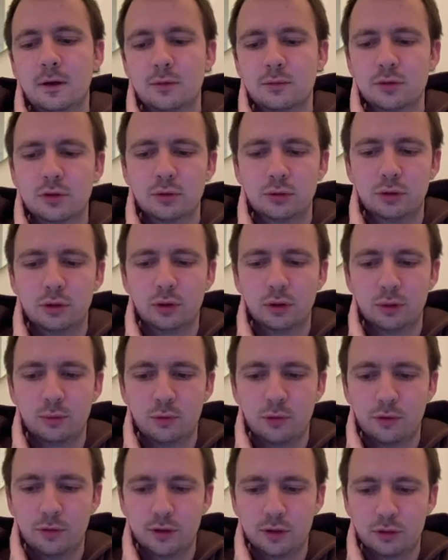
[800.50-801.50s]
so the only
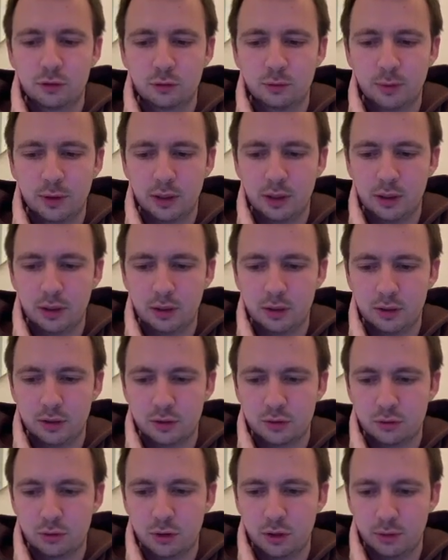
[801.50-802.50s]
move it could play is
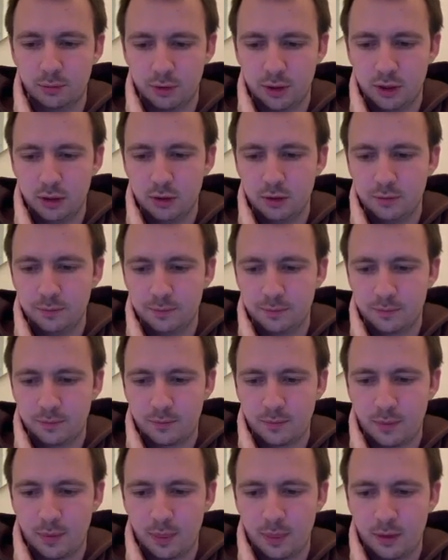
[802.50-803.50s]
to come here,
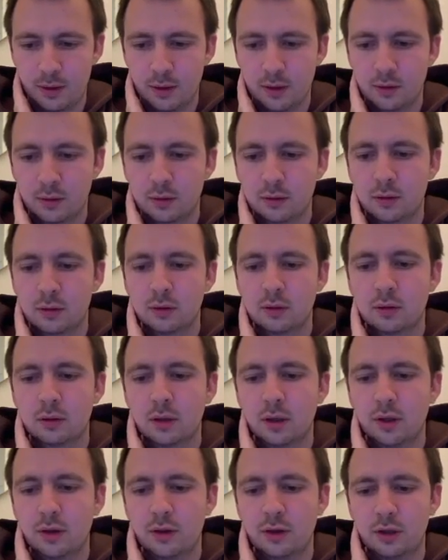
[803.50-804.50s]

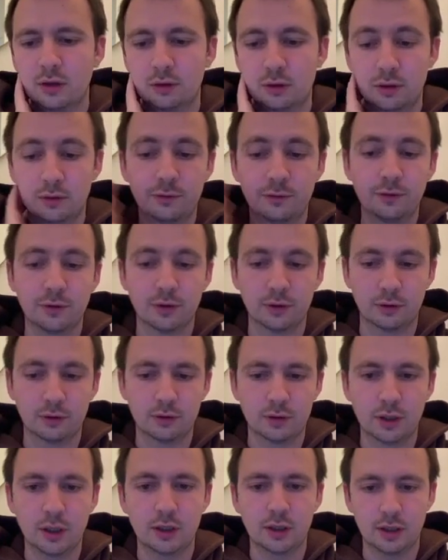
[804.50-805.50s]
and then you can further
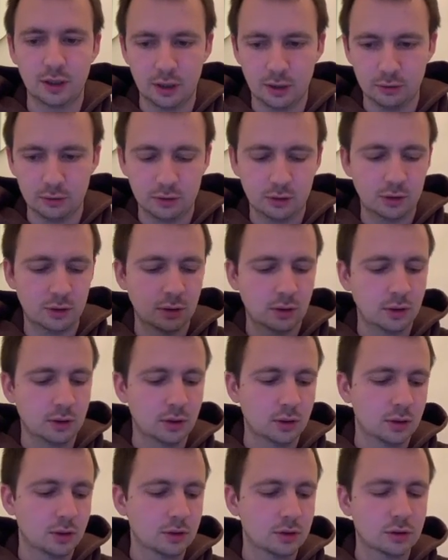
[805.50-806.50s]
kick it out.
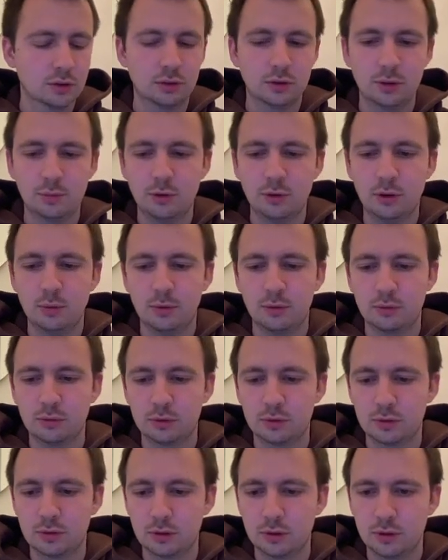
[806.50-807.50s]
So they probably
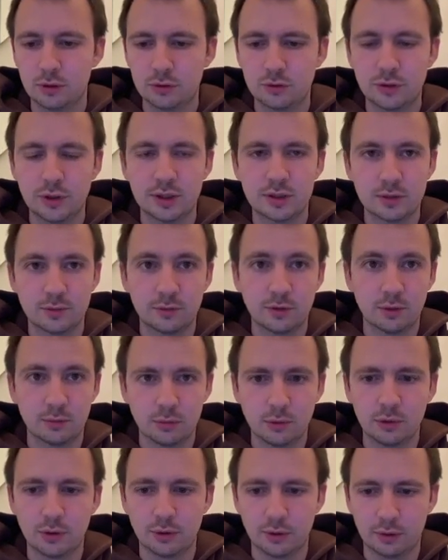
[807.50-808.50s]
would try something
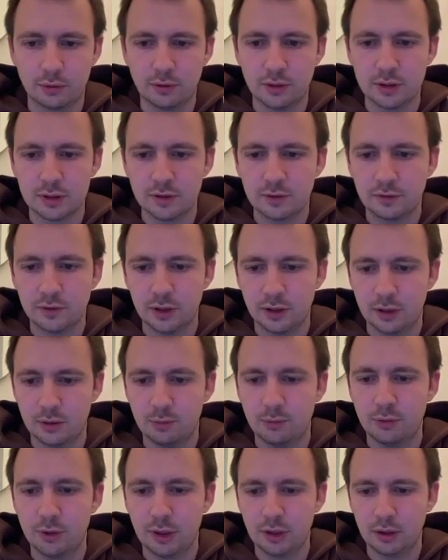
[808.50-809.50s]
more aggressive, like
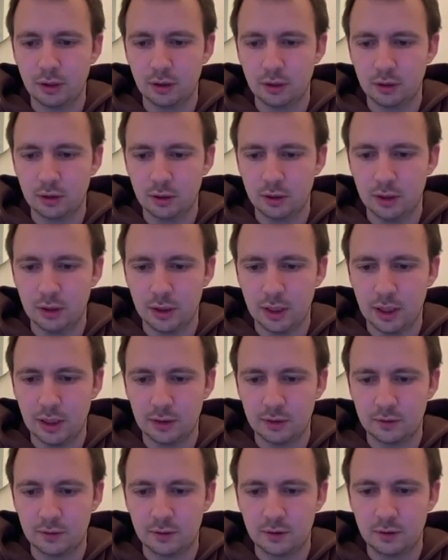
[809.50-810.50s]
bringing a
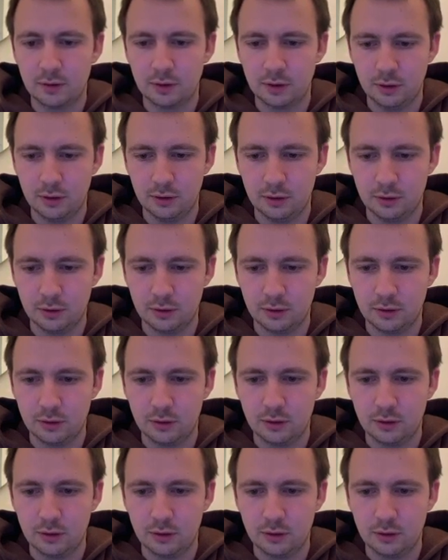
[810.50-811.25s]
knight here